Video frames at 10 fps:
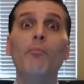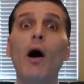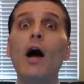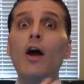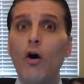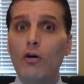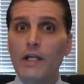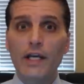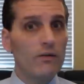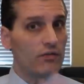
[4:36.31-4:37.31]
by our
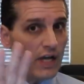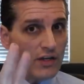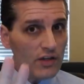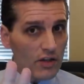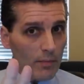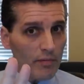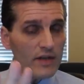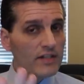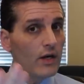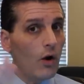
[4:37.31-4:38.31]
leaders, not just our
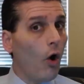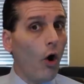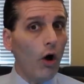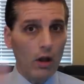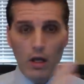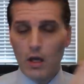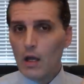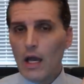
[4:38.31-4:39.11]
president, all,